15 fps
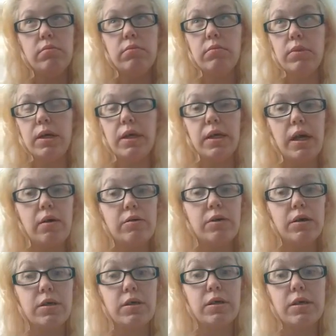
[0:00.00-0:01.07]
8 hours of
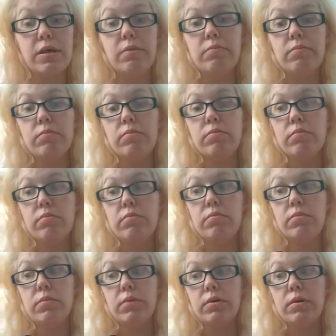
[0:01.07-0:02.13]
sleep.
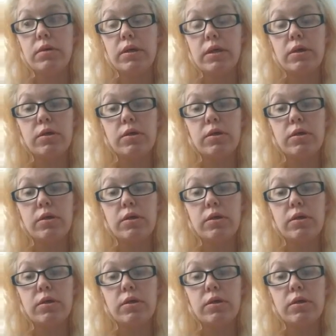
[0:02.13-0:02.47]
Next